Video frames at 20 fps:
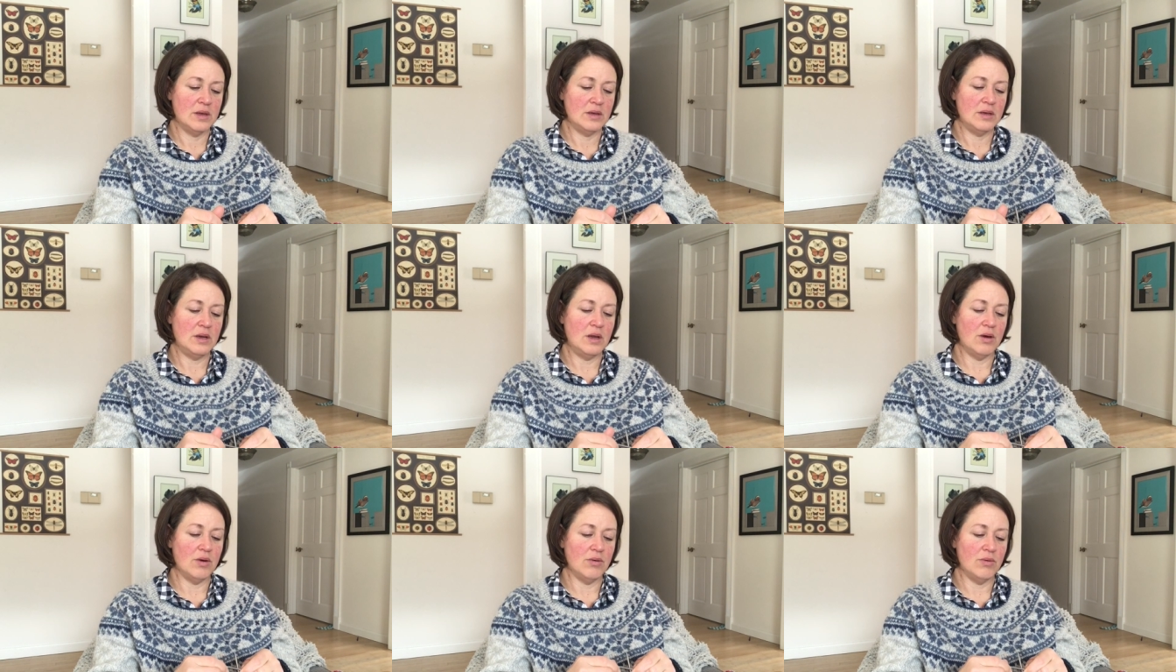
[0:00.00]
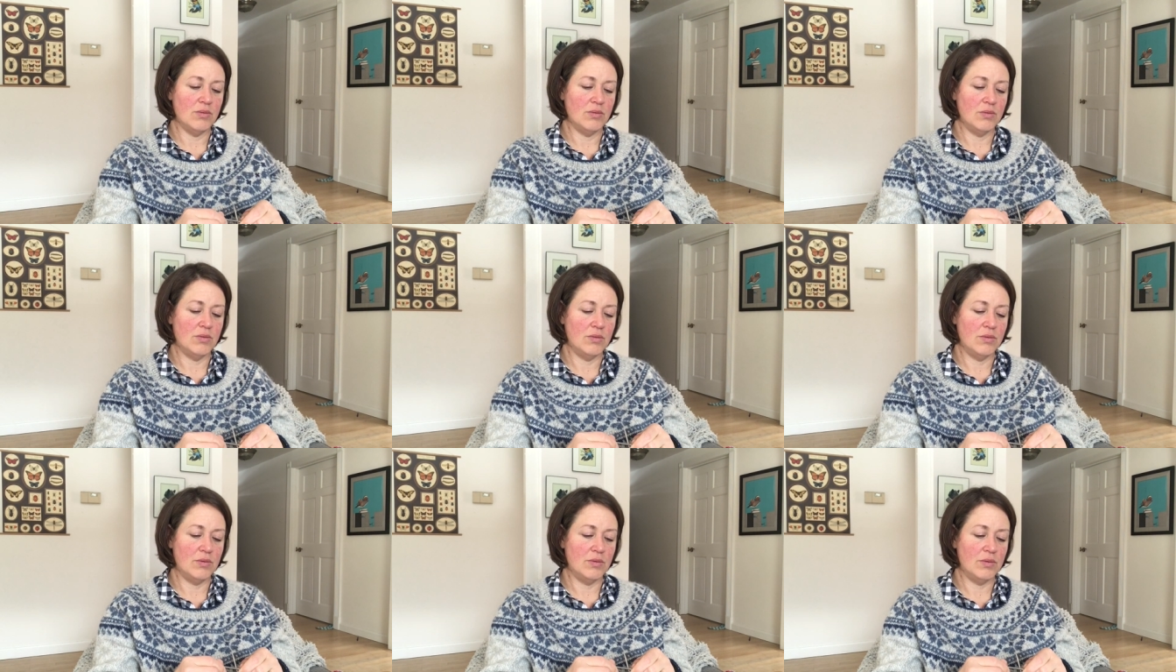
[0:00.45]
No,
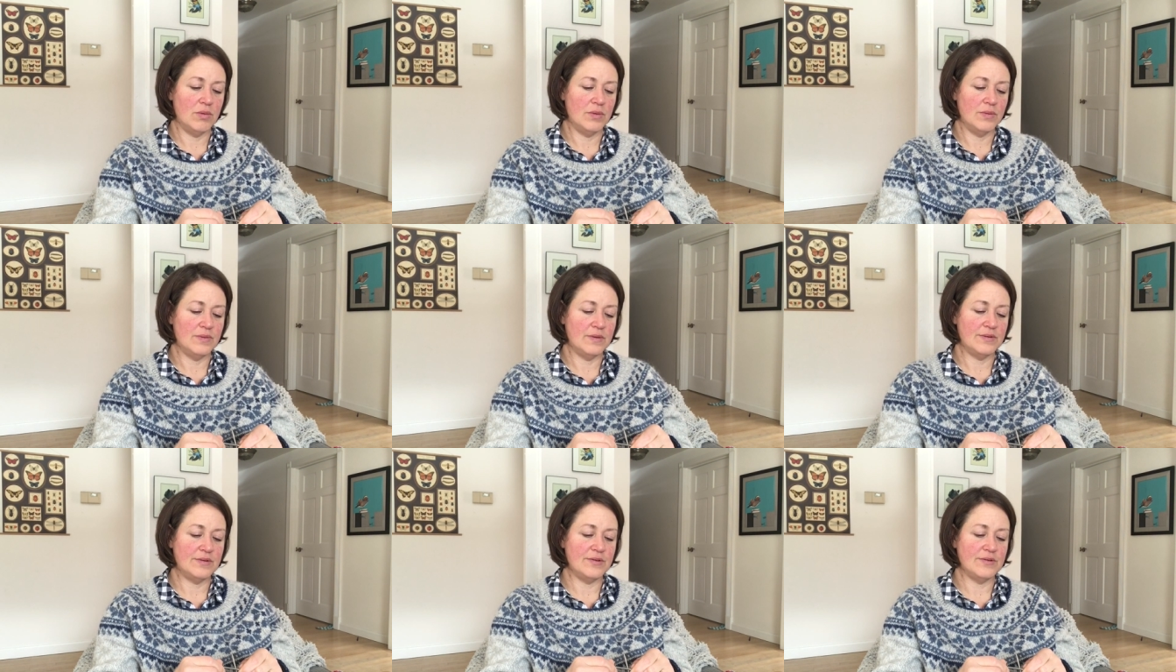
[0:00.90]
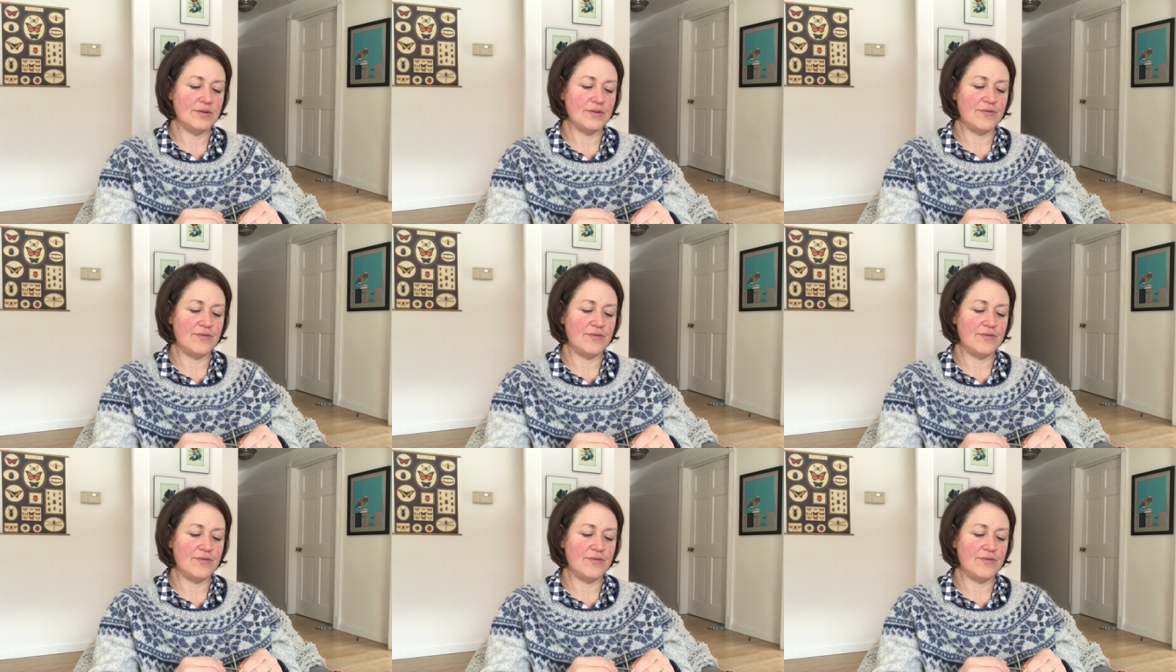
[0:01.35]
this is a